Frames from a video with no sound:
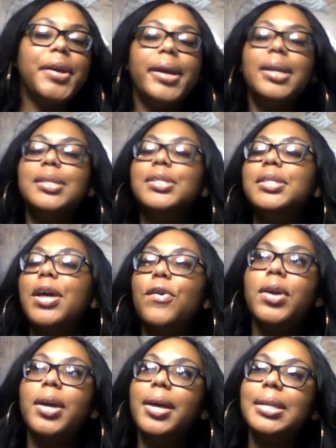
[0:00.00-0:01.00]
and it's
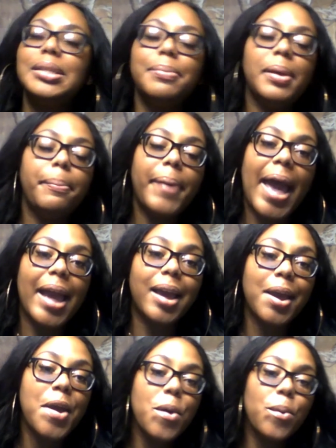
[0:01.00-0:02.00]
so good to be
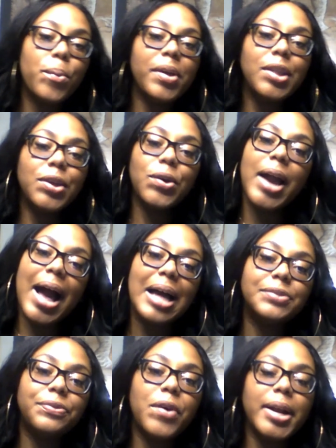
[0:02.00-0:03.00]
back with you
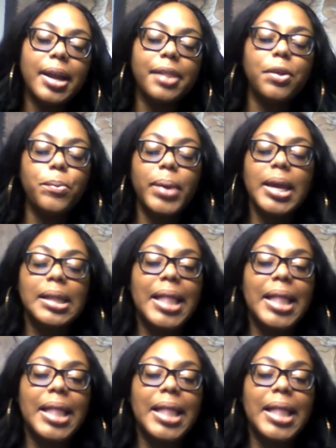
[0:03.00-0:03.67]
guys for another week.